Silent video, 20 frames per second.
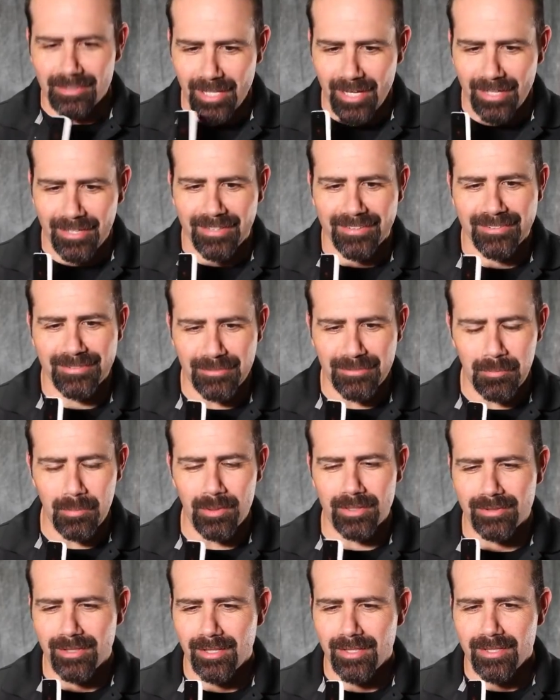Yeah.
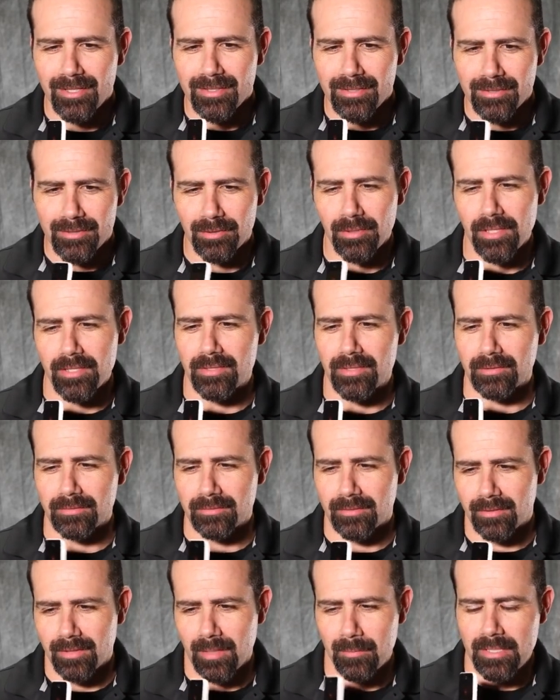What? So
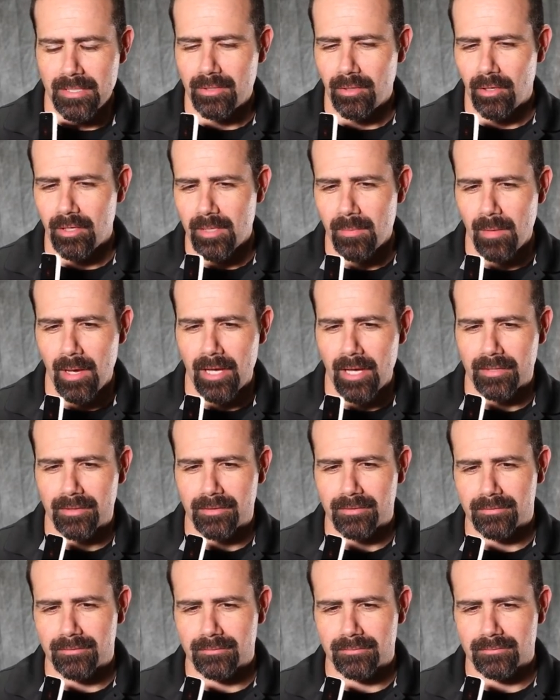listen, let me call you
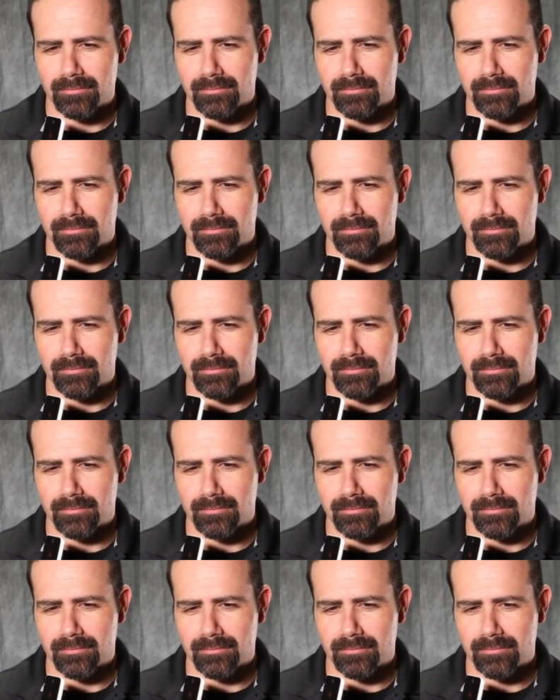back